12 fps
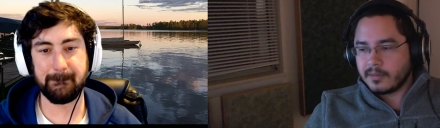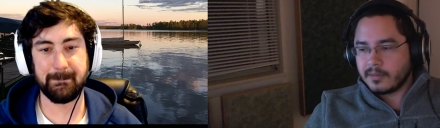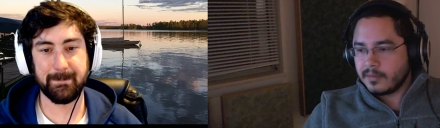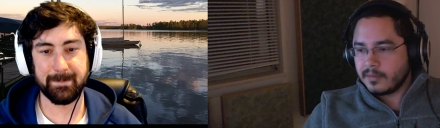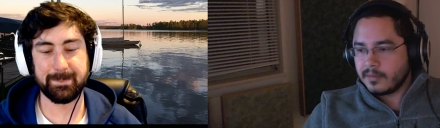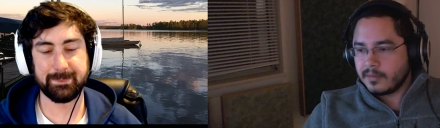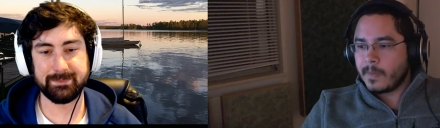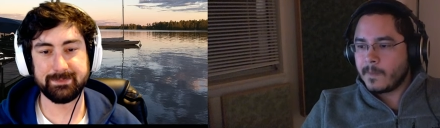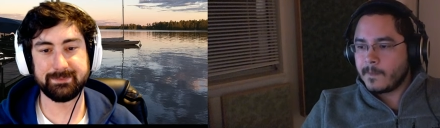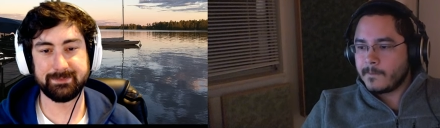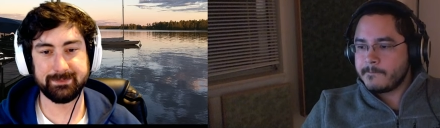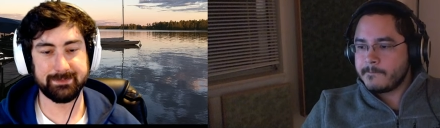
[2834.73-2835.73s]

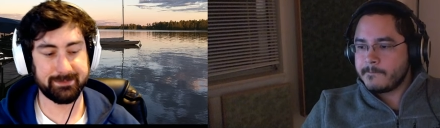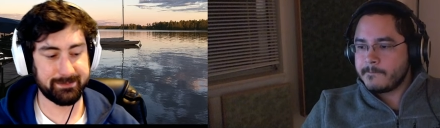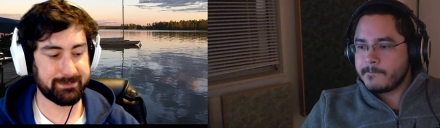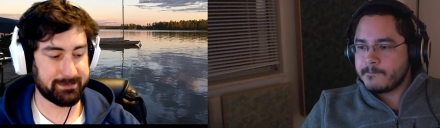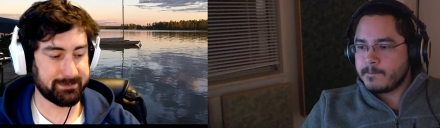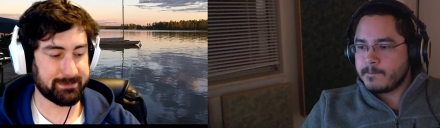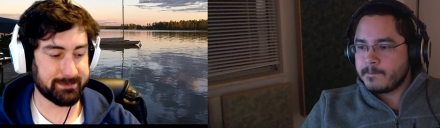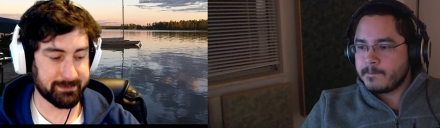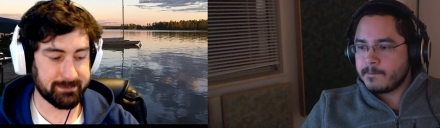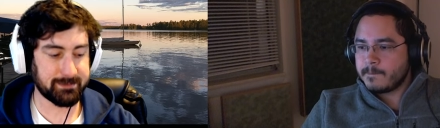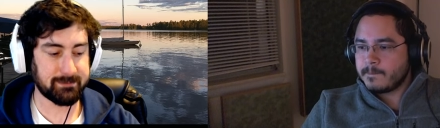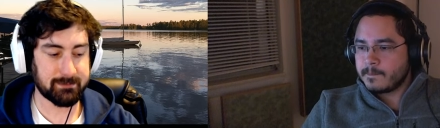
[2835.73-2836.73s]

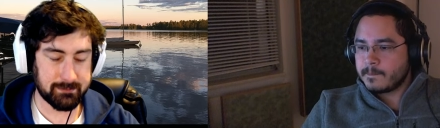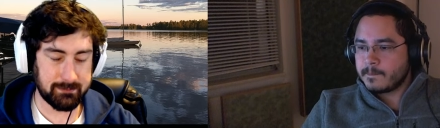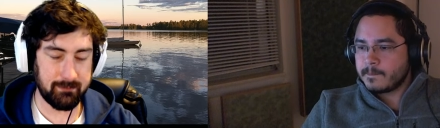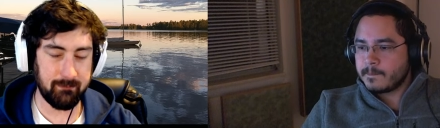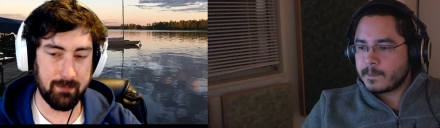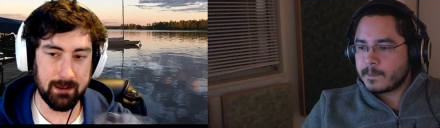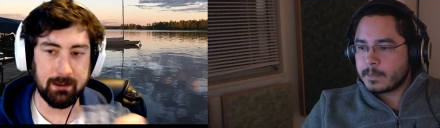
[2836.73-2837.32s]
No one is speaking in this clip.